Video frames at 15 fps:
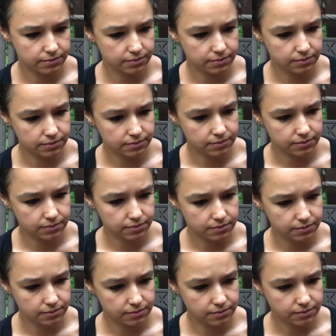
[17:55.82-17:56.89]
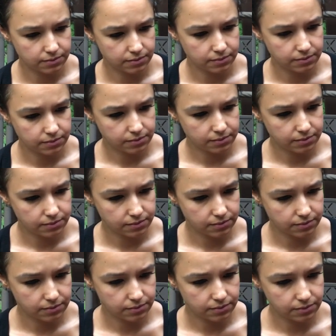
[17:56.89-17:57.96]

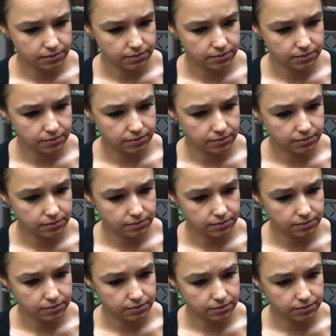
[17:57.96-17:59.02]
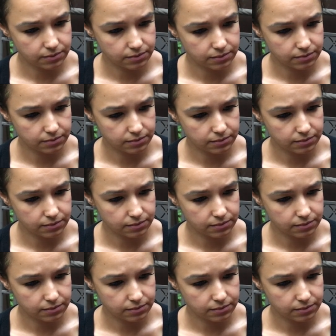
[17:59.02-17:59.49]
(not speaking)